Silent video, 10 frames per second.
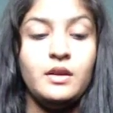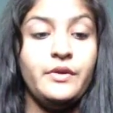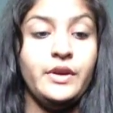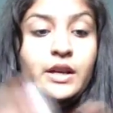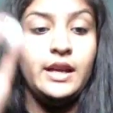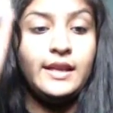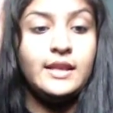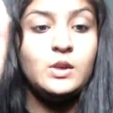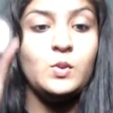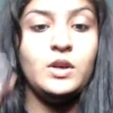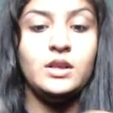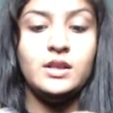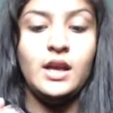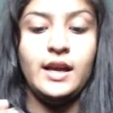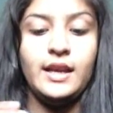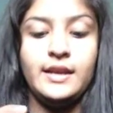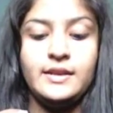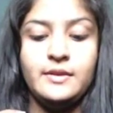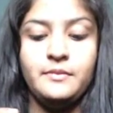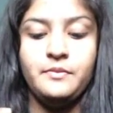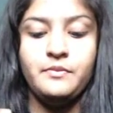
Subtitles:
I really like this one highlighter.